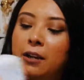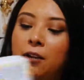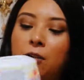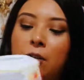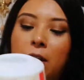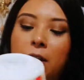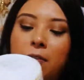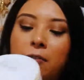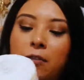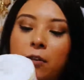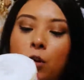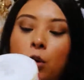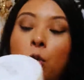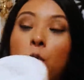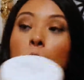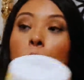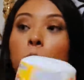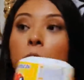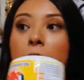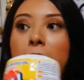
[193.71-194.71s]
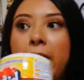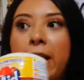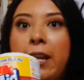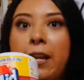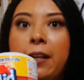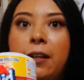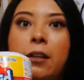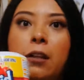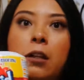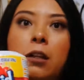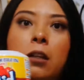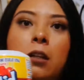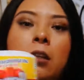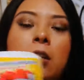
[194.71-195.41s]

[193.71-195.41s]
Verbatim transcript: grabbed Kool-Aid